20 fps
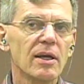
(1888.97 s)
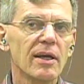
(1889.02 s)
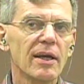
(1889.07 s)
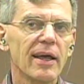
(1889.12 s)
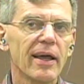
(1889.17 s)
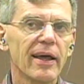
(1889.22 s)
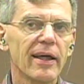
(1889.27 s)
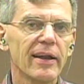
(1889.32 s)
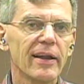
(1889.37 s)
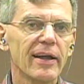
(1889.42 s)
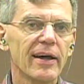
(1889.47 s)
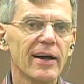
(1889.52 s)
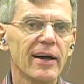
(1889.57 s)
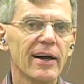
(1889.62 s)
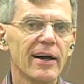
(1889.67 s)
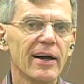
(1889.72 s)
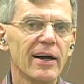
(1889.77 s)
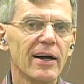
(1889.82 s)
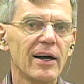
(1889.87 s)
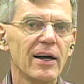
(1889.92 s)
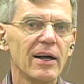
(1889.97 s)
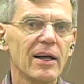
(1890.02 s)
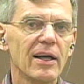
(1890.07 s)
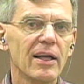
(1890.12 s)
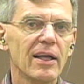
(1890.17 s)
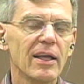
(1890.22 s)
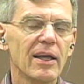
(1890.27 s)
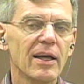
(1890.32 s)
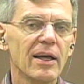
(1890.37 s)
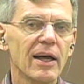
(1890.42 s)
And
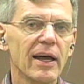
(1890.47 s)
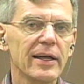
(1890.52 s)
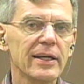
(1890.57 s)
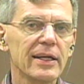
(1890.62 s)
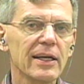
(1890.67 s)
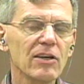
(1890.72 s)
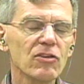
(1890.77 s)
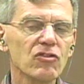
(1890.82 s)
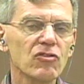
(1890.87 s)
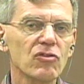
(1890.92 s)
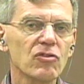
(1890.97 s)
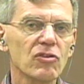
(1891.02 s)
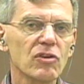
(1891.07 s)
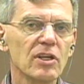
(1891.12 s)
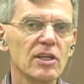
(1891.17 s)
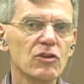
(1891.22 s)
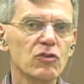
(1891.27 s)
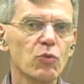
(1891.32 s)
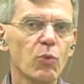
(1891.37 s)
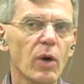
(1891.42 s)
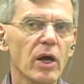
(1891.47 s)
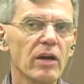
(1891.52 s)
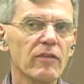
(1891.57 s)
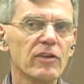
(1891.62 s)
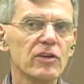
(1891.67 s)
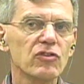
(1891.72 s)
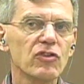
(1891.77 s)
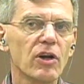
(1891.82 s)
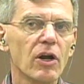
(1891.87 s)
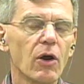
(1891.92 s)
I guess each one of
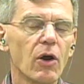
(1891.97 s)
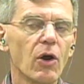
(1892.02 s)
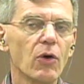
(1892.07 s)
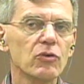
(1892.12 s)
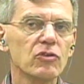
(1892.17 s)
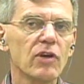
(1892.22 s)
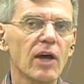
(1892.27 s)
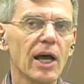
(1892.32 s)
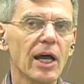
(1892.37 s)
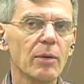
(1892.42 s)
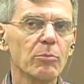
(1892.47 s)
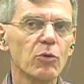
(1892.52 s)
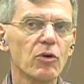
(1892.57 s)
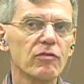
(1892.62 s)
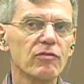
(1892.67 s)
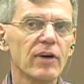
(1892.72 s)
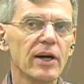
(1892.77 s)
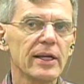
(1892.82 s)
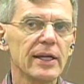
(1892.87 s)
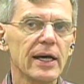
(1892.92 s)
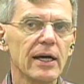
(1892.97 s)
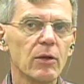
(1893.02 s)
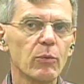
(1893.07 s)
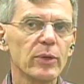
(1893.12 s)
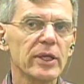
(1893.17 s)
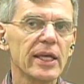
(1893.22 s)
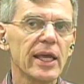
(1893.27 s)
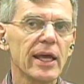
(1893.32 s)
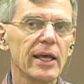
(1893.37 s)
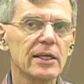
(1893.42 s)
us in our own time will find out
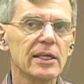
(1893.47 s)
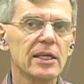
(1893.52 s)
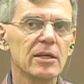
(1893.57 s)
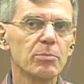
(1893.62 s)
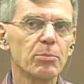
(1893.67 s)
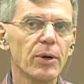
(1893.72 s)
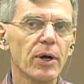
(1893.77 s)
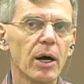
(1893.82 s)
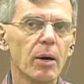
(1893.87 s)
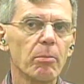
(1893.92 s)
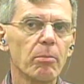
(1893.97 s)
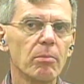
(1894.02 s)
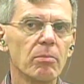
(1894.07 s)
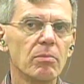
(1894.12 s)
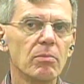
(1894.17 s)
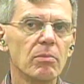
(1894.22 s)
we can't keep up.